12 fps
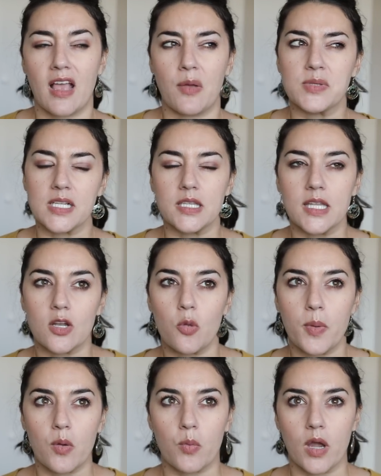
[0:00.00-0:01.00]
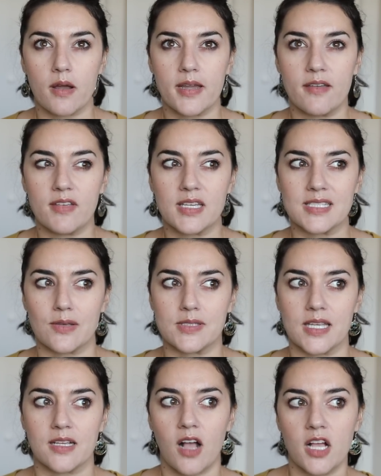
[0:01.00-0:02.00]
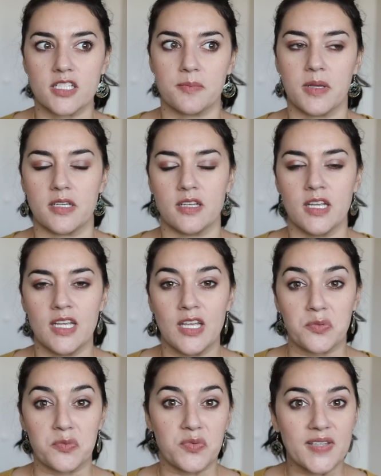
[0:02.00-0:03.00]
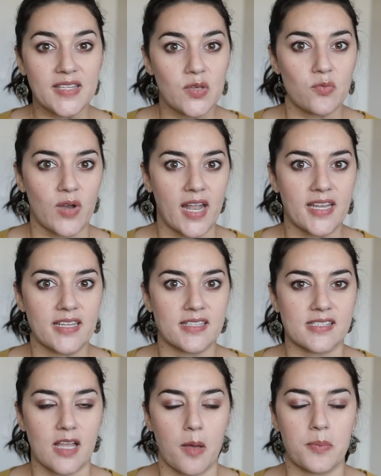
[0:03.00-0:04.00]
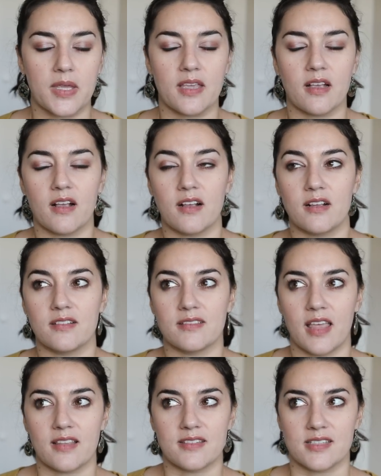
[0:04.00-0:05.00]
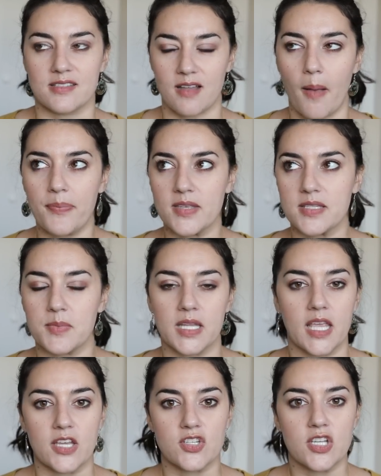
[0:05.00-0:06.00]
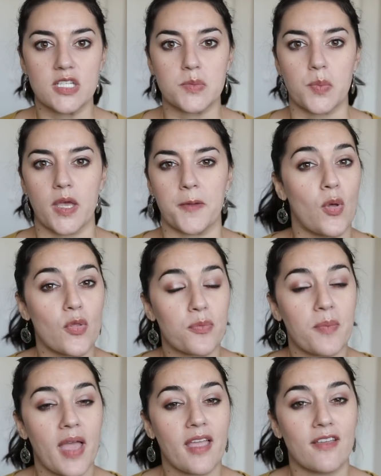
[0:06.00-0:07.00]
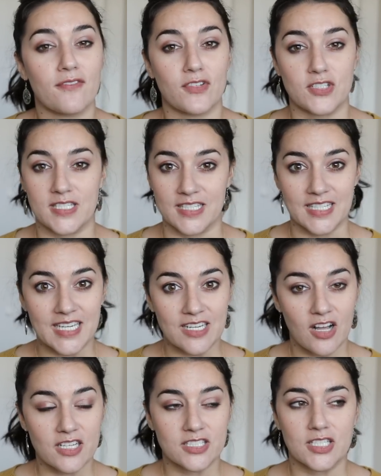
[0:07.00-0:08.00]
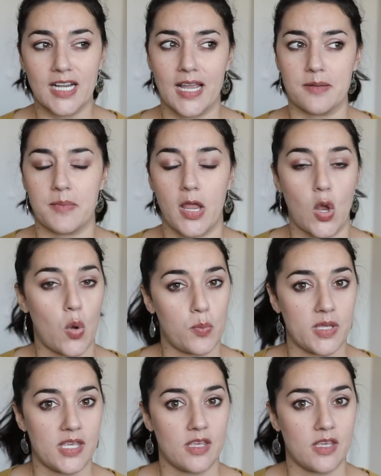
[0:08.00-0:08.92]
I was a little bit wary of it because I was like, gosh, am I really ready to stop being like to stop these medications, but both my fertility doctor and my OB